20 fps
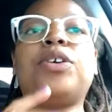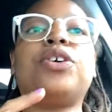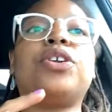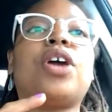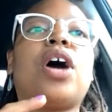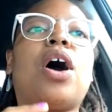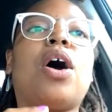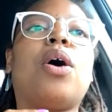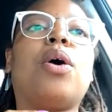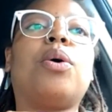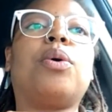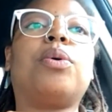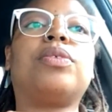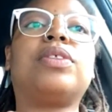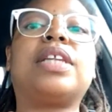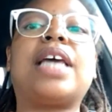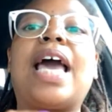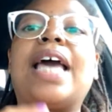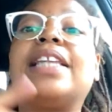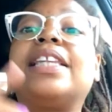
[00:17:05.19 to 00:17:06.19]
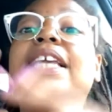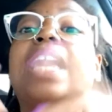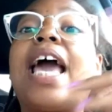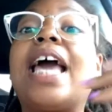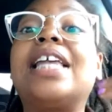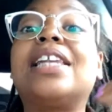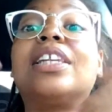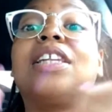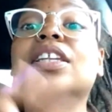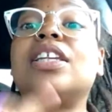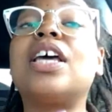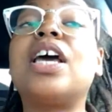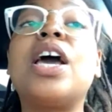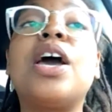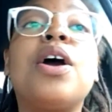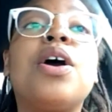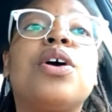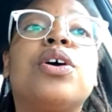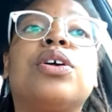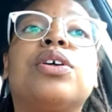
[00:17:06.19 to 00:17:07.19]
And
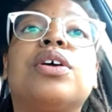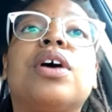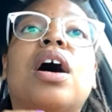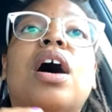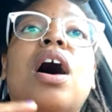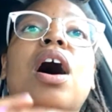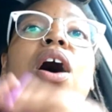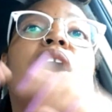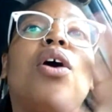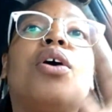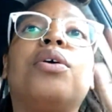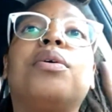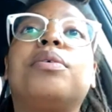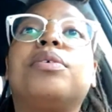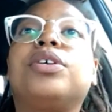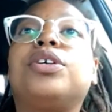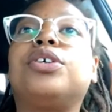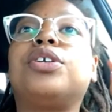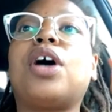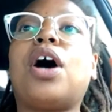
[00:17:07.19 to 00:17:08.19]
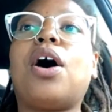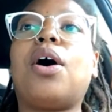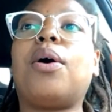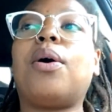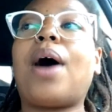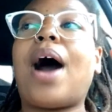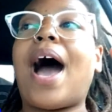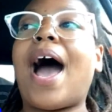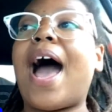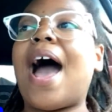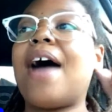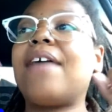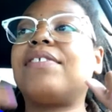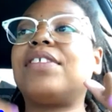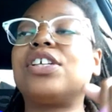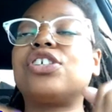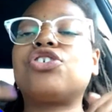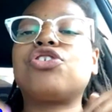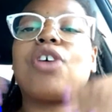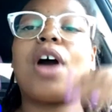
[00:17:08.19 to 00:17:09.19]
oh,
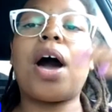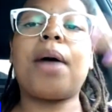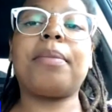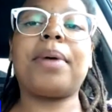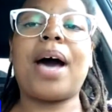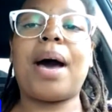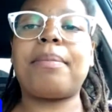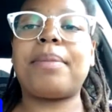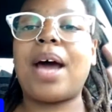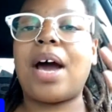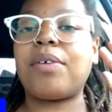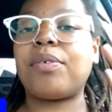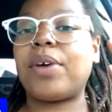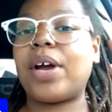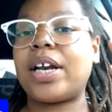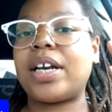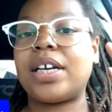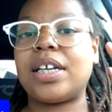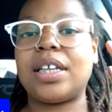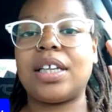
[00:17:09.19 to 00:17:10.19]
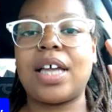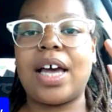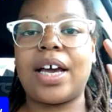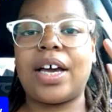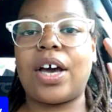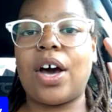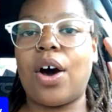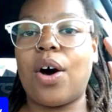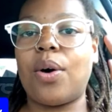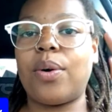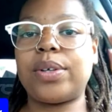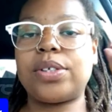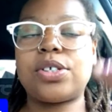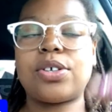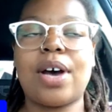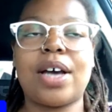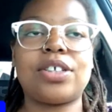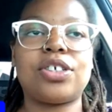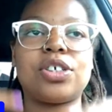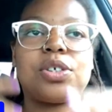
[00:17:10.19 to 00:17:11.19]
I have this trauma, I'm not ready to let go,
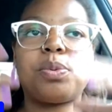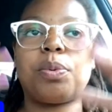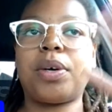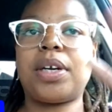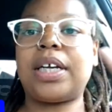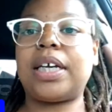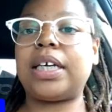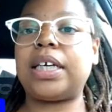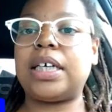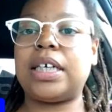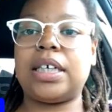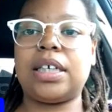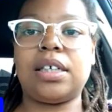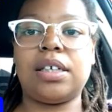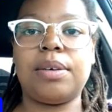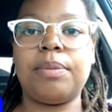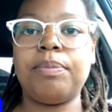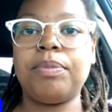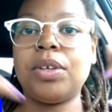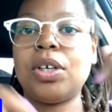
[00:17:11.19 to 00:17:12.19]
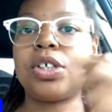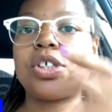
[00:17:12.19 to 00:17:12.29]
and so I just want to eat.